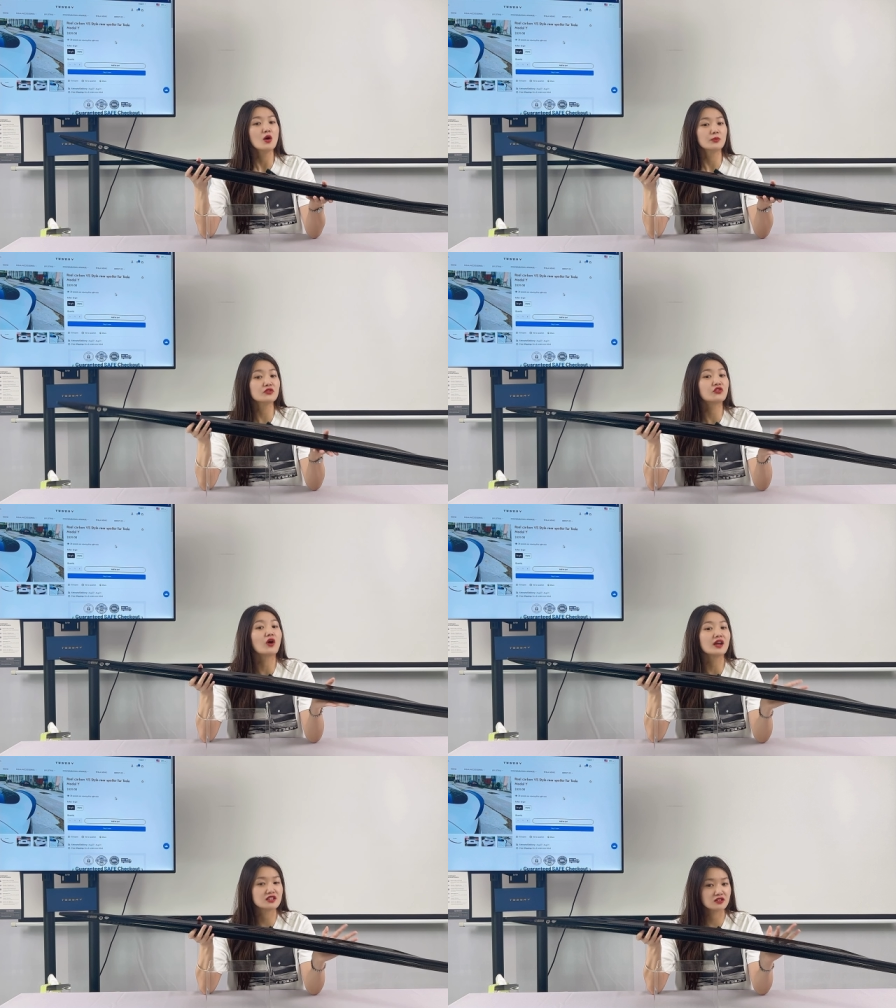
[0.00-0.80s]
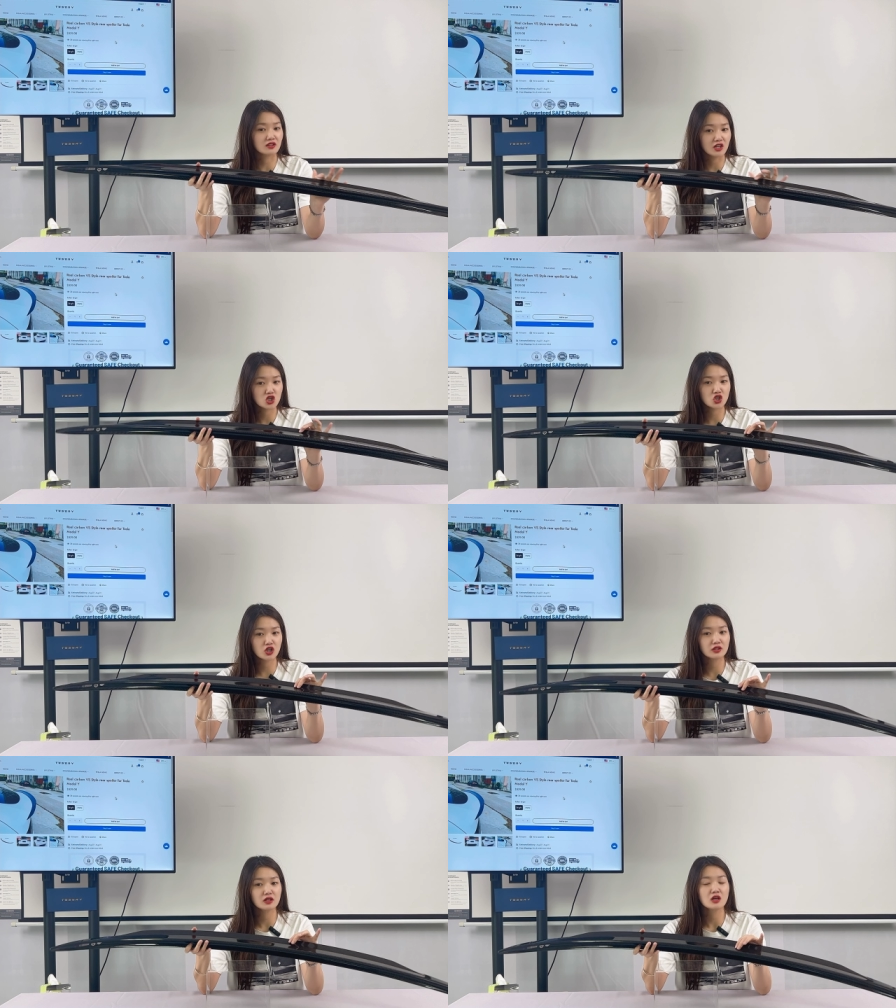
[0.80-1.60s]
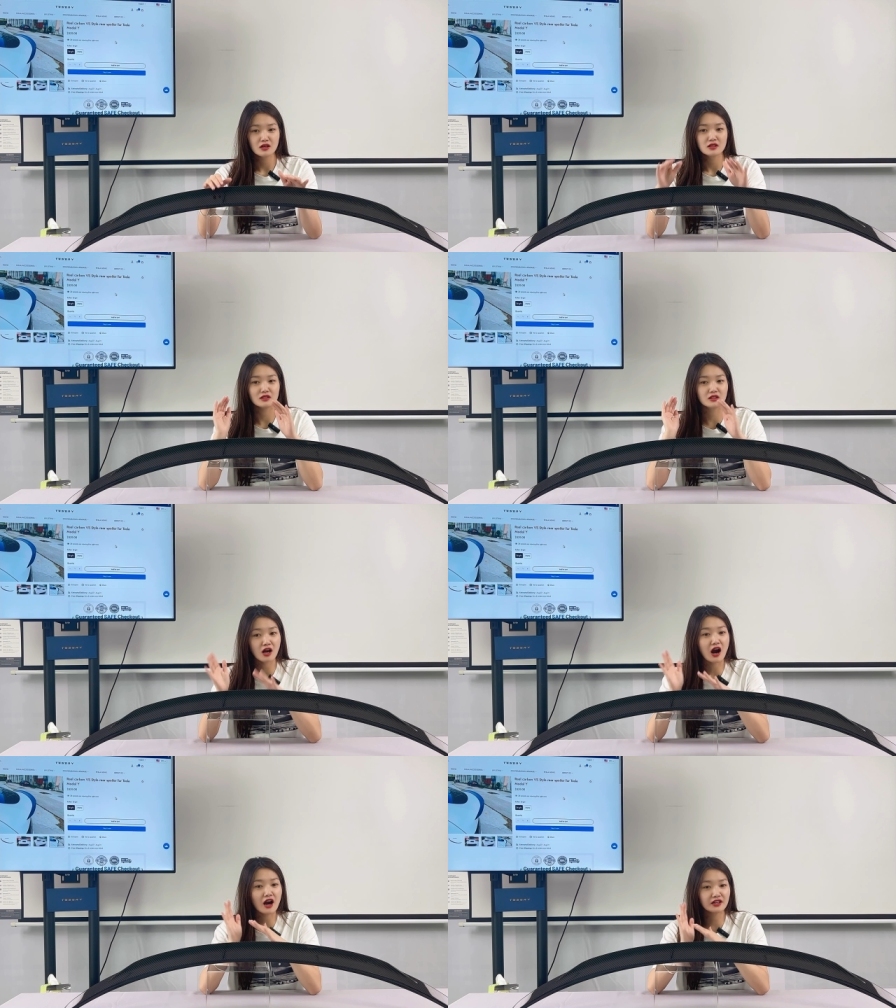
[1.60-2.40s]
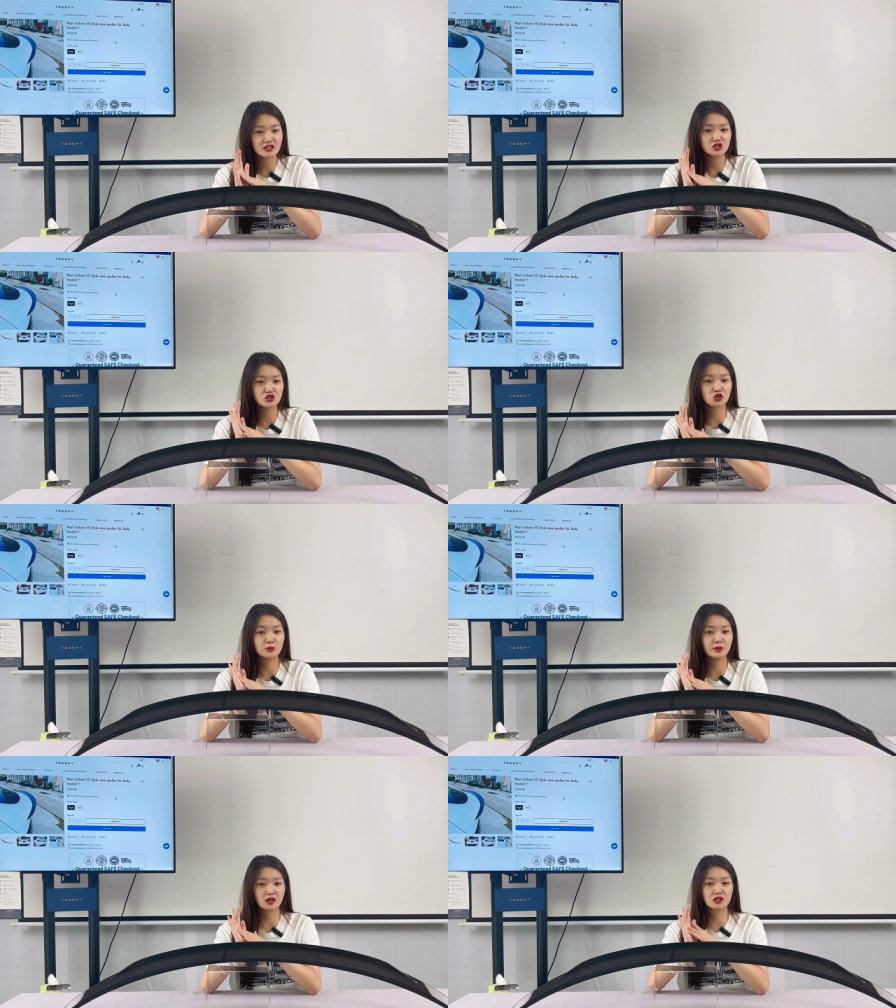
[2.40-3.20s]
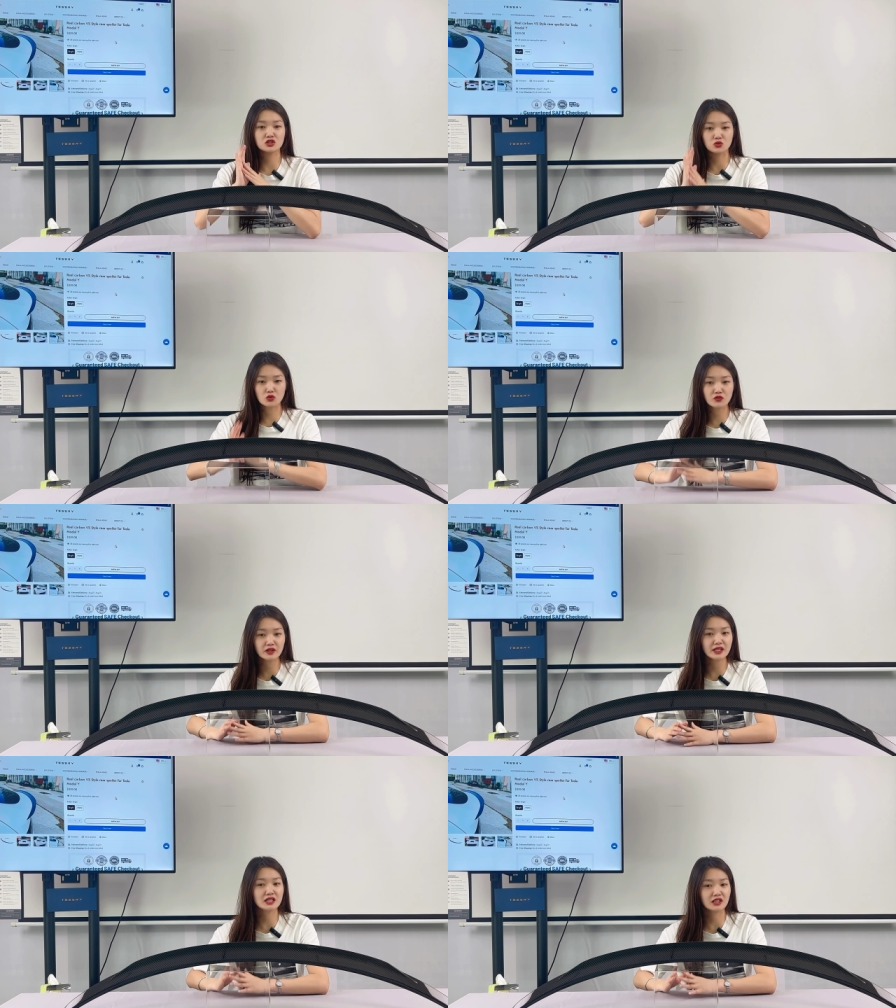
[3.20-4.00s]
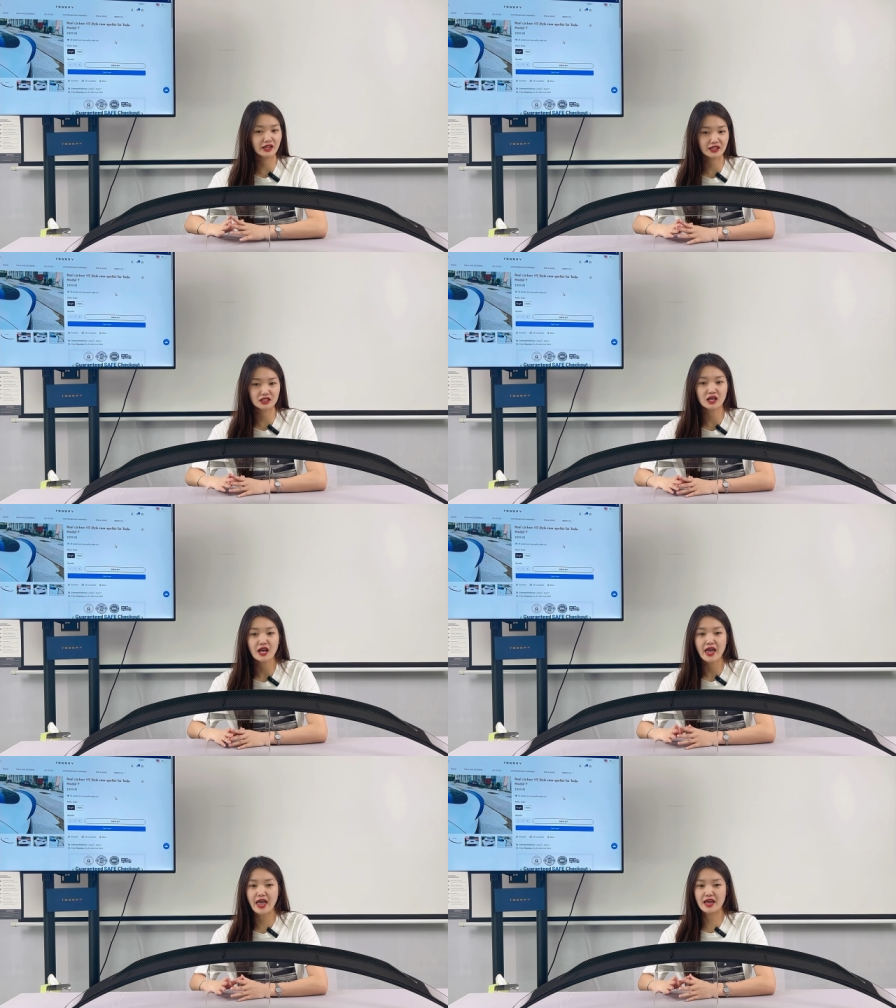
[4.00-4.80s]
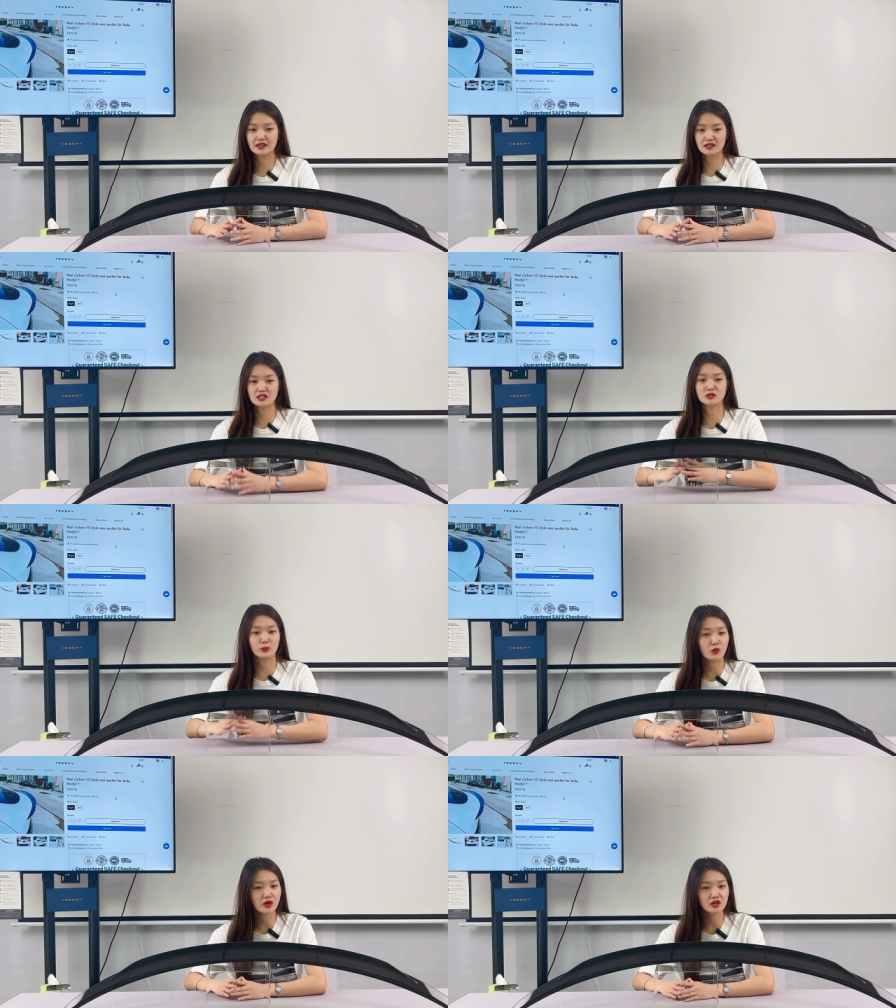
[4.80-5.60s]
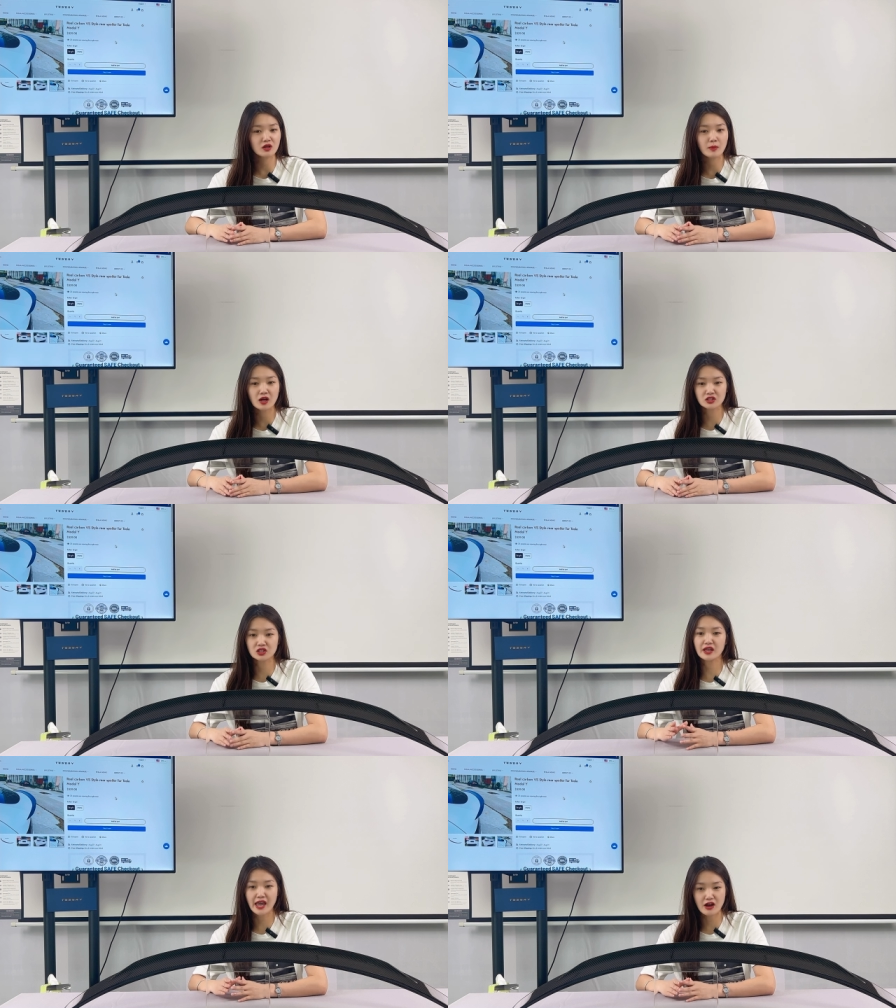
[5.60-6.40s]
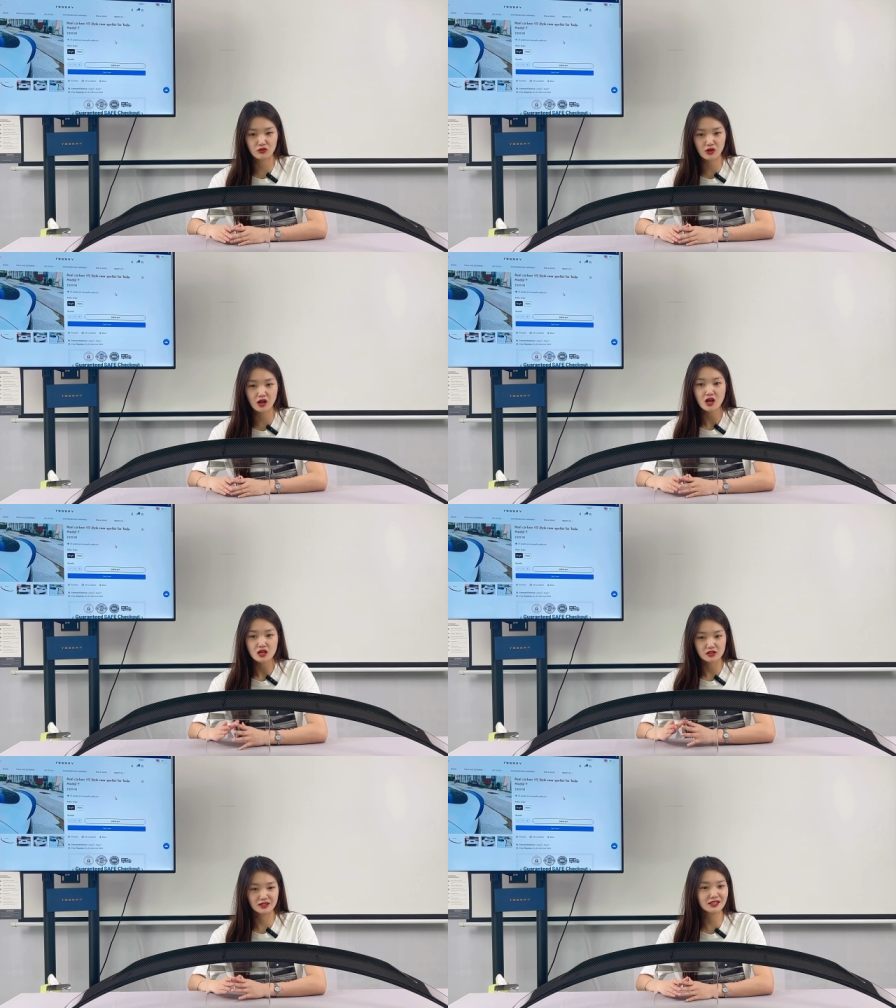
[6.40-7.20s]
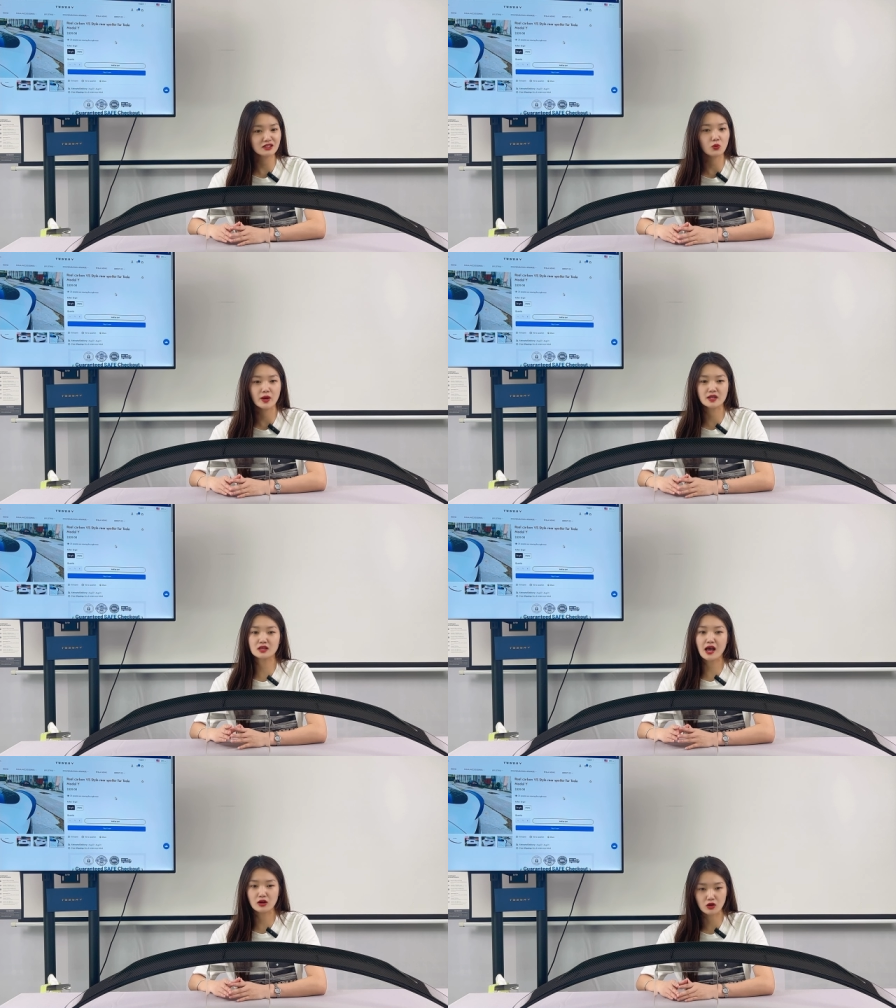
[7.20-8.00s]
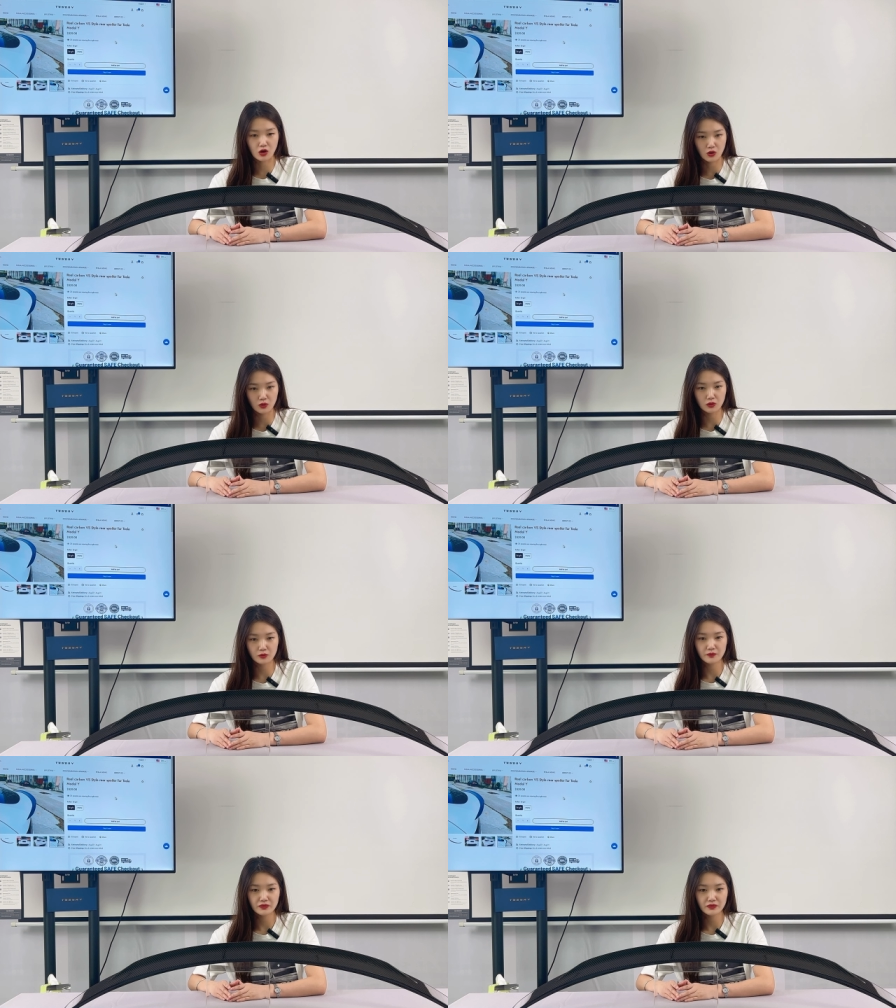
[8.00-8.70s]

Before installation, the car needs to be thoroughly cleaned and the spoiler mounting area cleaned with alcohol.